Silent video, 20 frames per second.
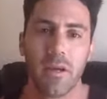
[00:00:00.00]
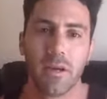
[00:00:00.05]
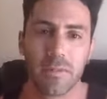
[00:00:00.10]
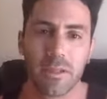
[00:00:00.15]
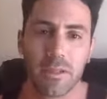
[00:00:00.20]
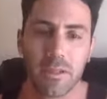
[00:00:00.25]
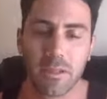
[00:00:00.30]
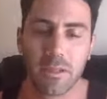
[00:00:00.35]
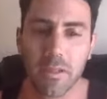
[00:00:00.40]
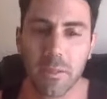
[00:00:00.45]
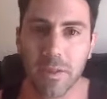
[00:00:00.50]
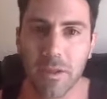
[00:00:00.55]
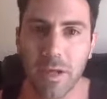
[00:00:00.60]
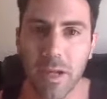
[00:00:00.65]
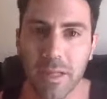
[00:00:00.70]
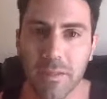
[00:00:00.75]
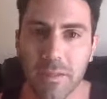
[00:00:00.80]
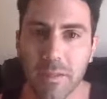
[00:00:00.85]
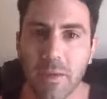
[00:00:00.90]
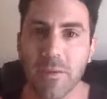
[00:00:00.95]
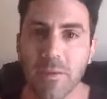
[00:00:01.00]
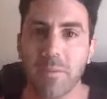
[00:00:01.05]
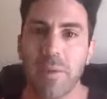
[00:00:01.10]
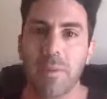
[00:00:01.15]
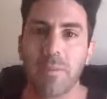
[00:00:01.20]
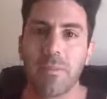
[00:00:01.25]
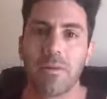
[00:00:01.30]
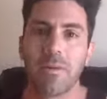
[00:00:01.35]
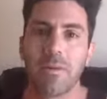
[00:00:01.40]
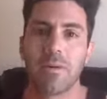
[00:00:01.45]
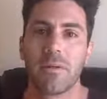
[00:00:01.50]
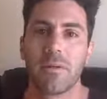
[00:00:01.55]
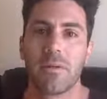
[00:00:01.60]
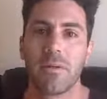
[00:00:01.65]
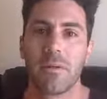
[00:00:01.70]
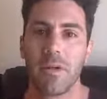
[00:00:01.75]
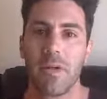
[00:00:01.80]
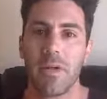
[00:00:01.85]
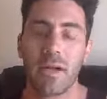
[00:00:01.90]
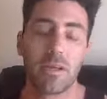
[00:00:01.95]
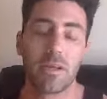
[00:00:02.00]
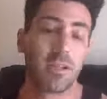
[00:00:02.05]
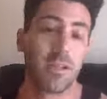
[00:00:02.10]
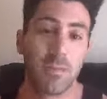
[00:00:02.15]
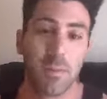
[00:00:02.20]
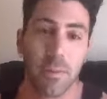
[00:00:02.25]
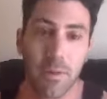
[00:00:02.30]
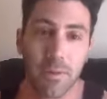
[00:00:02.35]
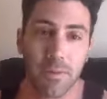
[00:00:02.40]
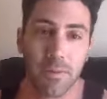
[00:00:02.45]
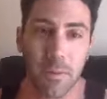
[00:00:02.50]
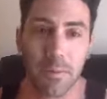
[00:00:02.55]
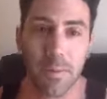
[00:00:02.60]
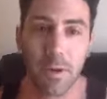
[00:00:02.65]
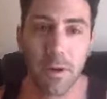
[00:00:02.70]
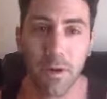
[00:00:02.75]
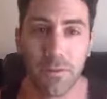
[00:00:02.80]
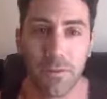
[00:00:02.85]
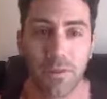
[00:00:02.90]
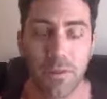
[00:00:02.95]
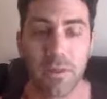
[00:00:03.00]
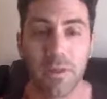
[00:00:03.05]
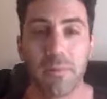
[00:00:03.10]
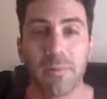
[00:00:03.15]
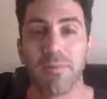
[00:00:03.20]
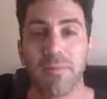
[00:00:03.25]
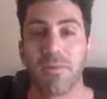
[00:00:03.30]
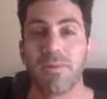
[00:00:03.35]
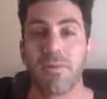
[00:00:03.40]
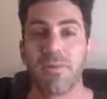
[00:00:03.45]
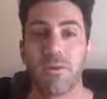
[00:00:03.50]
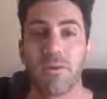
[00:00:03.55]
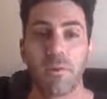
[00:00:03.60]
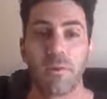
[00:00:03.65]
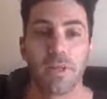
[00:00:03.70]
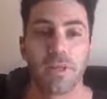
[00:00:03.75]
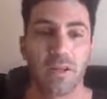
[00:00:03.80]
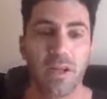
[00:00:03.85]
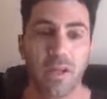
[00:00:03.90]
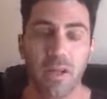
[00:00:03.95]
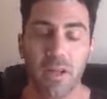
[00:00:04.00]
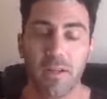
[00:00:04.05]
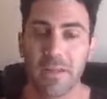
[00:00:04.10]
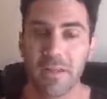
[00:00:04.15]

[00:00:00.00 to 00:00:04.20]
Some of you guys may remember, actually, you probably remember all three of them if you've been following my channel.